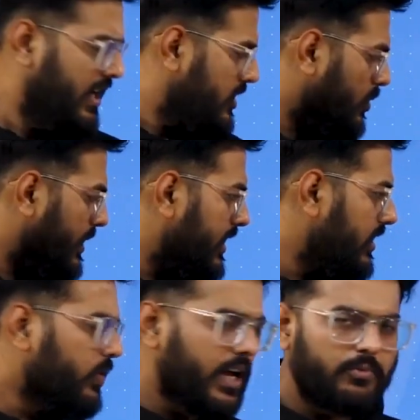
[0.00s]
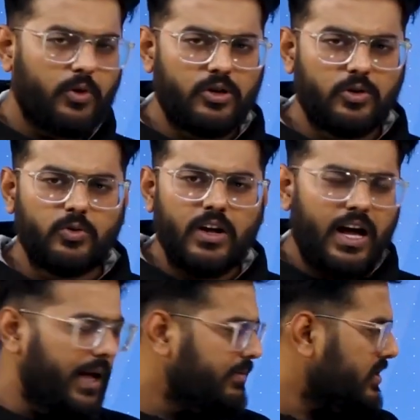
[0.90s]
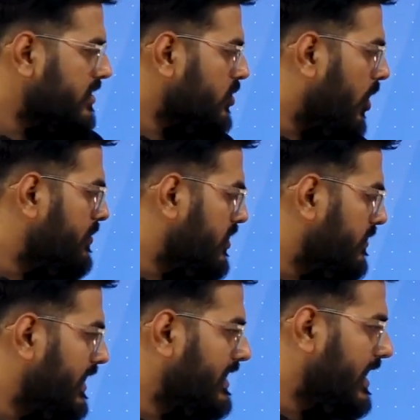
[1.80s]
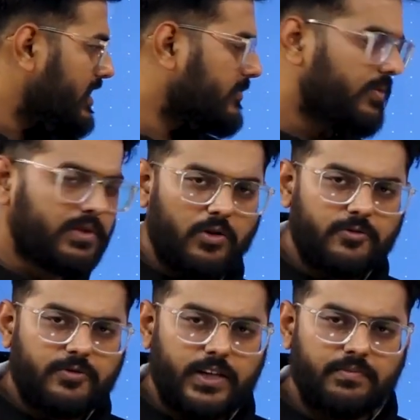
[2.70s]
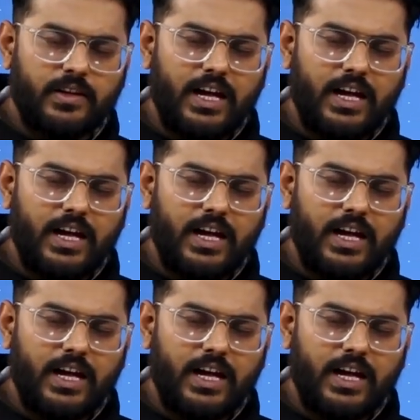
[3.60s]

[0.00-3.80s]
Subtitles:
So over here, what I'm going to do, I'm just observing things from ground frame.